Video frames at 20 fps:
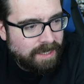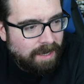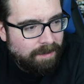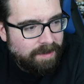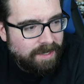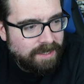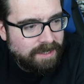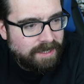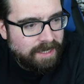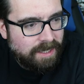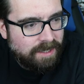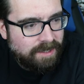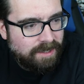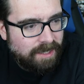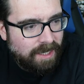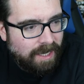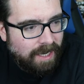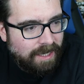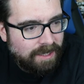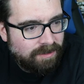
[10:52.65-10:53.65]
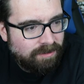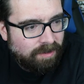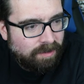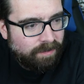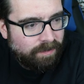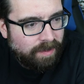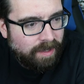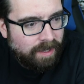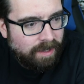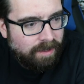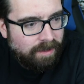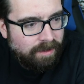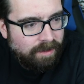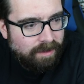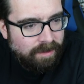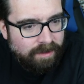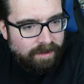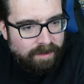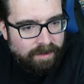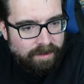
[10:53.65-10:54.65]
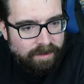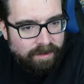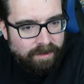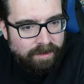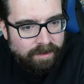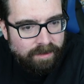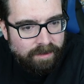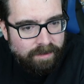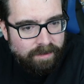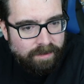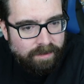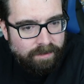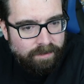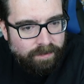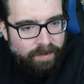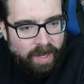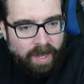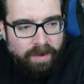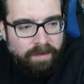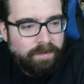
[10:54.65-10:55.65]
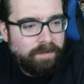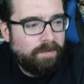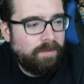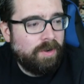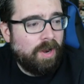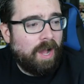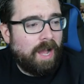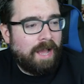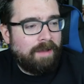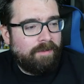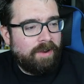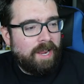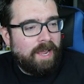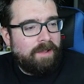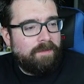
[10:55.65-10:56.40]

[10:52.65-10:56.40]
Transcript: How many assists did Lazarov get? No, not having